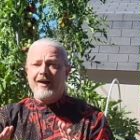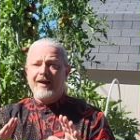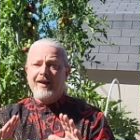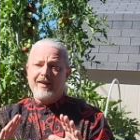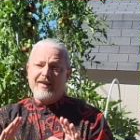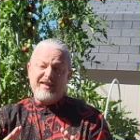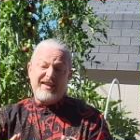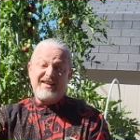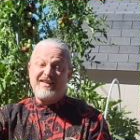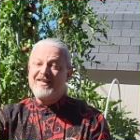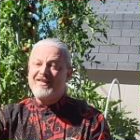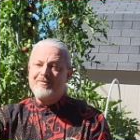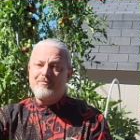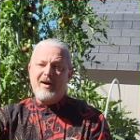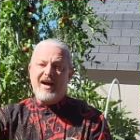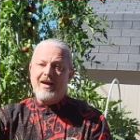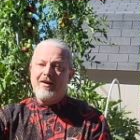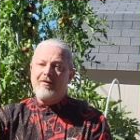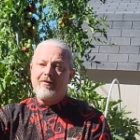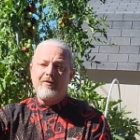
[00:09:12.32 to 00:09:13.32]
This is
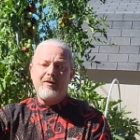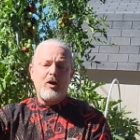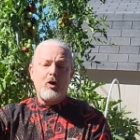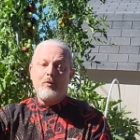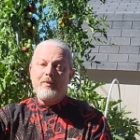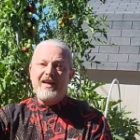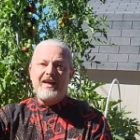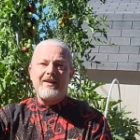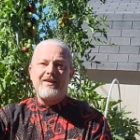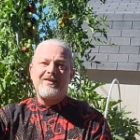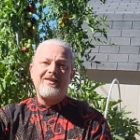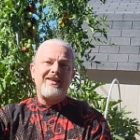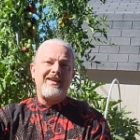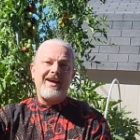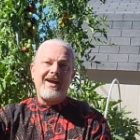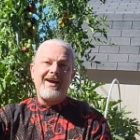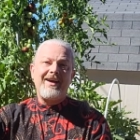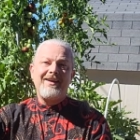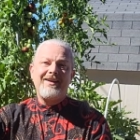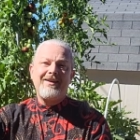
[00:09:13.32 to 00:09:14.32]
by no means
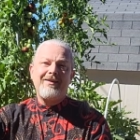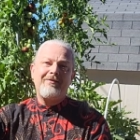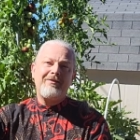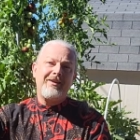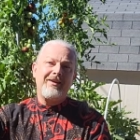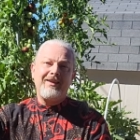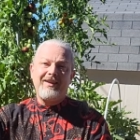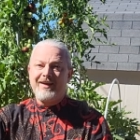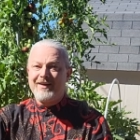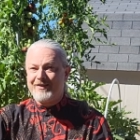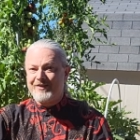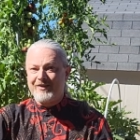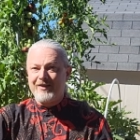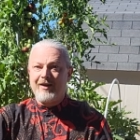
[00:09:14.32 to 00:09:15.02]
the end of the list